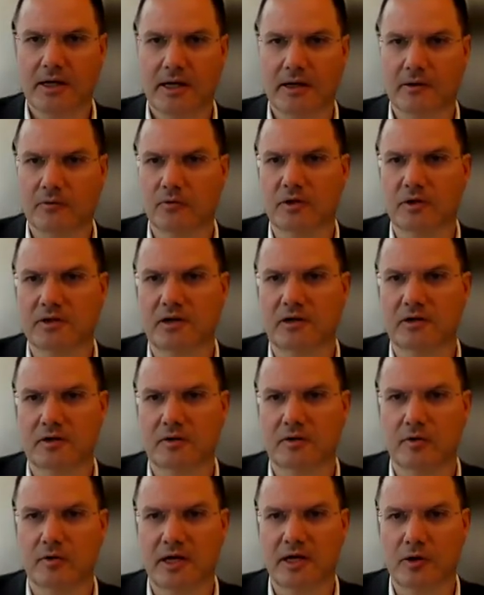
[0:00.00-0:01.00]
and what
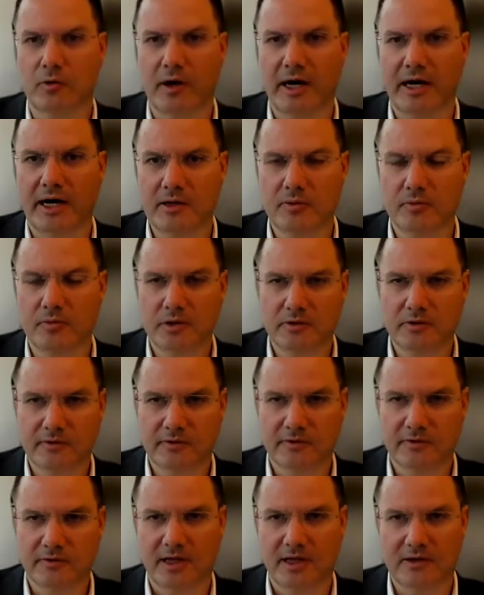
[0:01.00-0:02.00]
are the
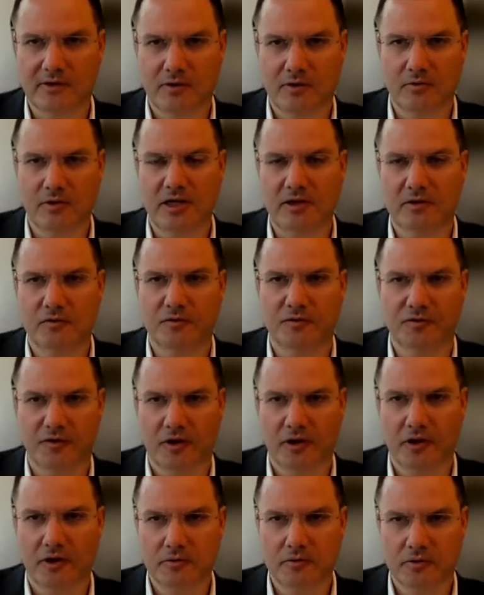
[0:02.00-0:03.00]
requirements that you need to
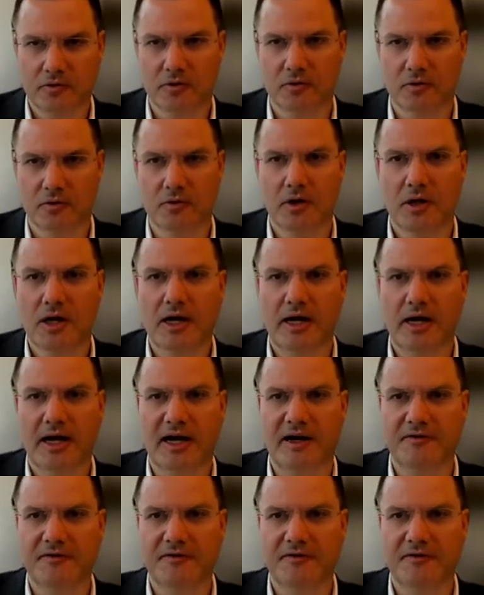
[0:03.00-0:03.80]
follow to